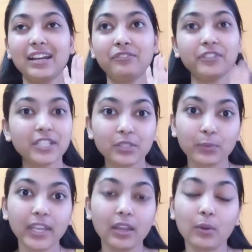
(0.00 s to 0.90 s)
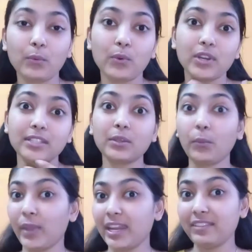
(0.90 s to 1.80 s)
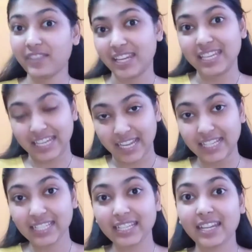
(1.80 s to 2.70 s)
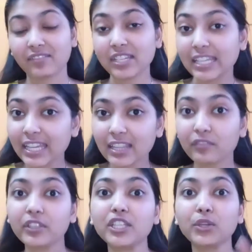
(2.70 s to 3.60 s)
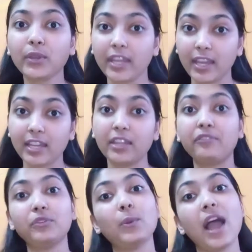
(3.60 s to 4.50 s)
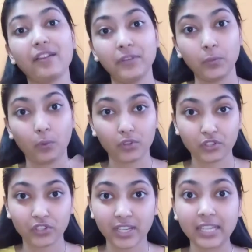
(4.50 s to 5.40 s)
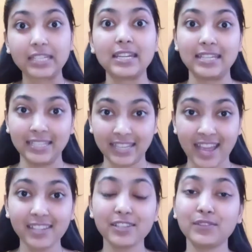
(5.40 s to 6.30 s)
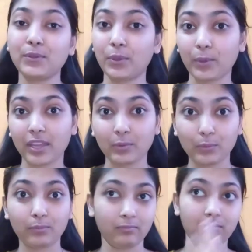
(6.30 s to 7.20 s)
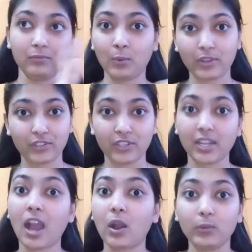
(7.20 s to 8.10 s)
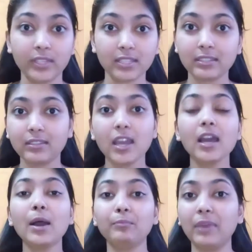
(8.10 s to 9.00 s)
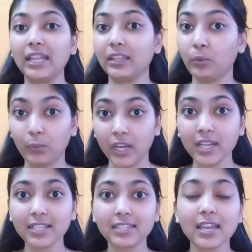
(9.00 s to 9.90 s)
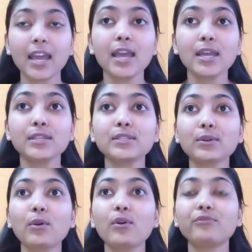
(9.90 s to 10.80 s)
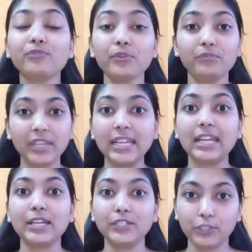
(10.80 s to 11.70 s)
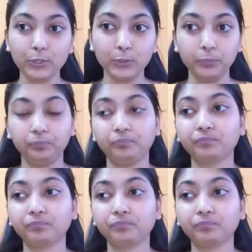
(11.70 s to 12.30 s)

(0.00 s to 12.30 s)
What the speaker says: first week was very nice and I will link the video here if you haven't watched it yet, so you can watch it how this month works. So, for week 2,